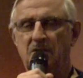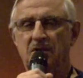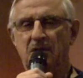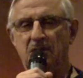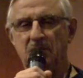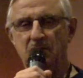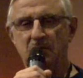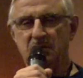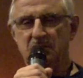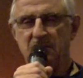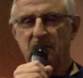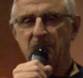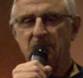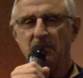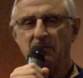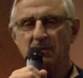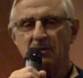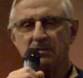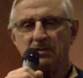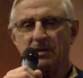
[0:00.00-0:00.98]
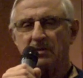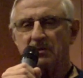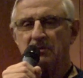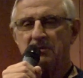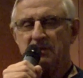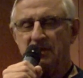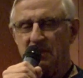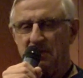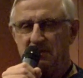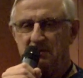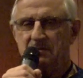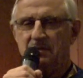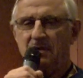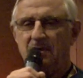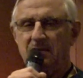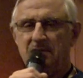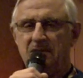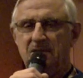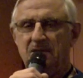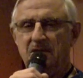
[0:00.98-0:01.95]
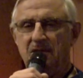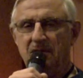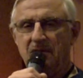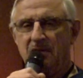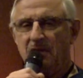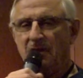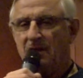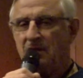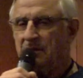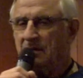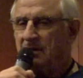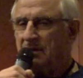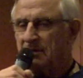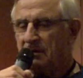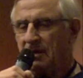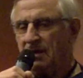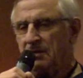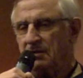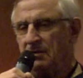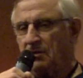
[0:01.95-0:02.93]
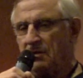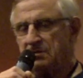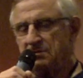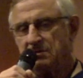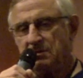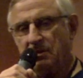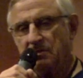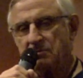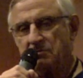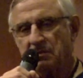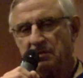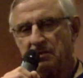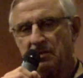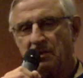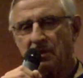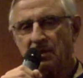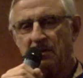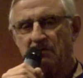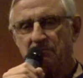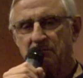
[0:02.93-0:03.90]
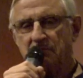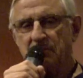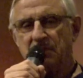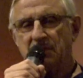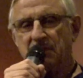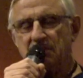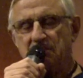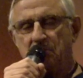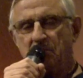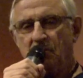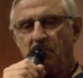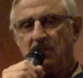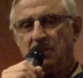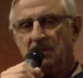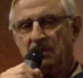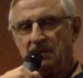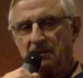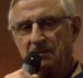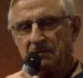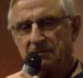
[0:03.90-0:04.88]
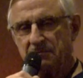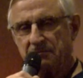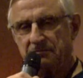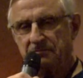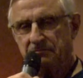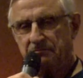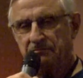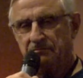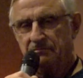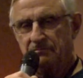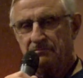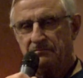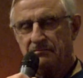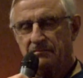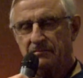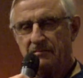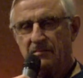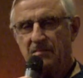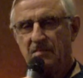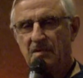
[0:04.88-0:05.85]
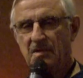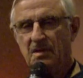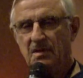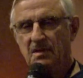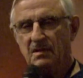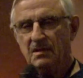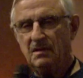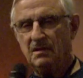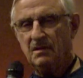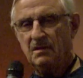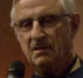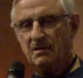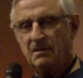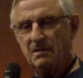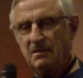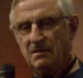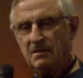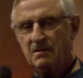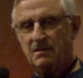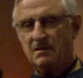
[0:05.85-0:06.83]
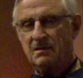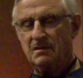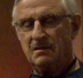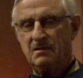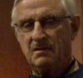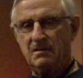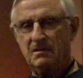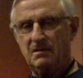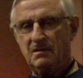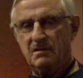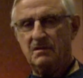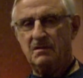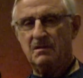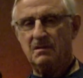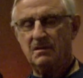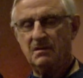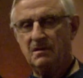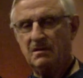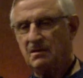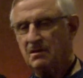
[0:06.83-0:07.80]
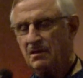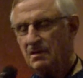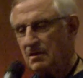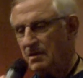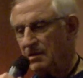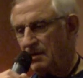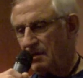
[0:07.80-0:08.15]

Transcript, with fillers: Are they doing something with other things yet? And I uh, kind of lost touch with all of them at this point. Were, were these persons in North America or from Europe?